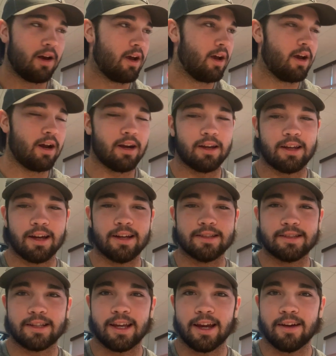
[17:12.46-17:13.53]
All right,
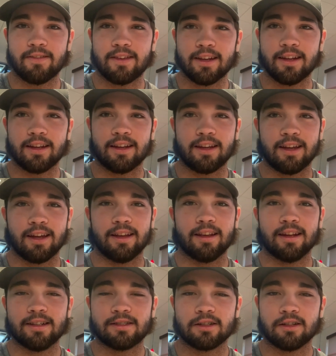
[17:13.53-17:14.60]
guys, the calf did it again.
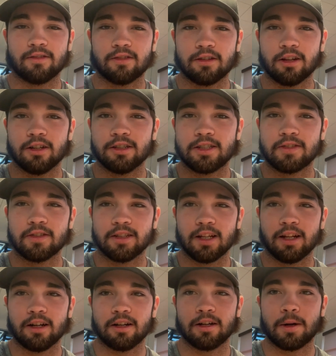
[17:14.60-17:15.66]
They served lunch for
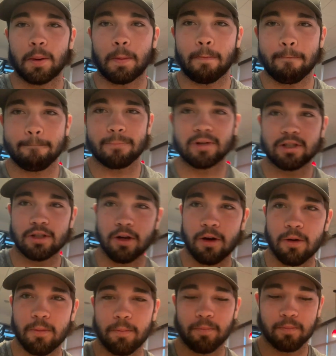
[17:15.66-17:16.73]
dinner, so